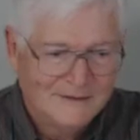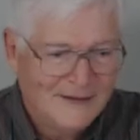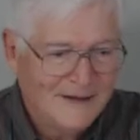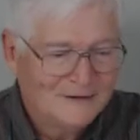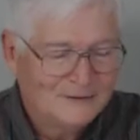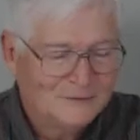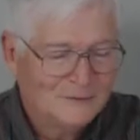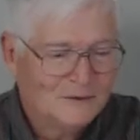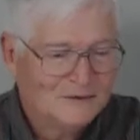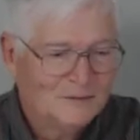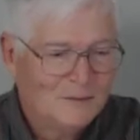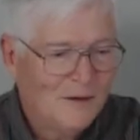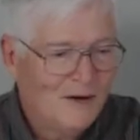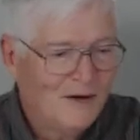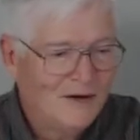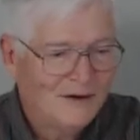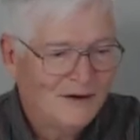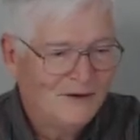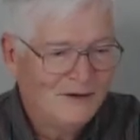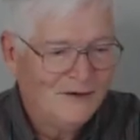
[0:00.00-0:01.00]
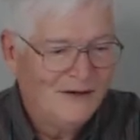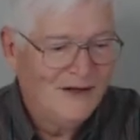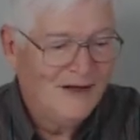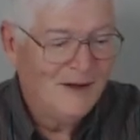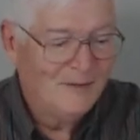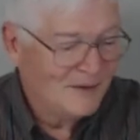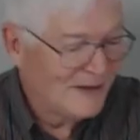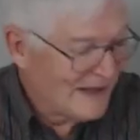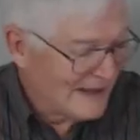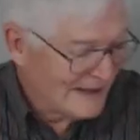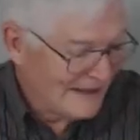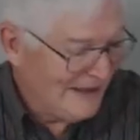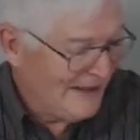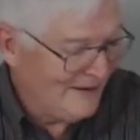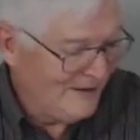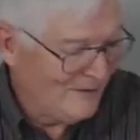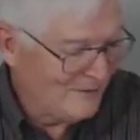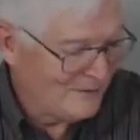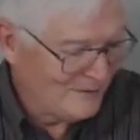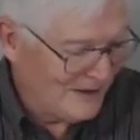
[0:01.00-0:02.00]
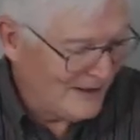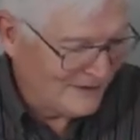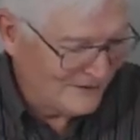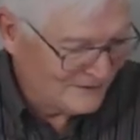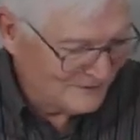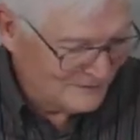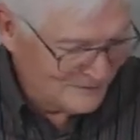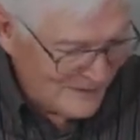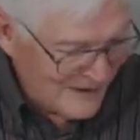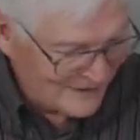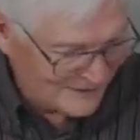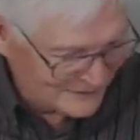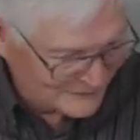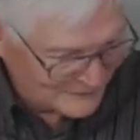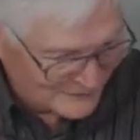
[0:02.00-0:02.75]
That's what's bogging you down. But I can't help that because math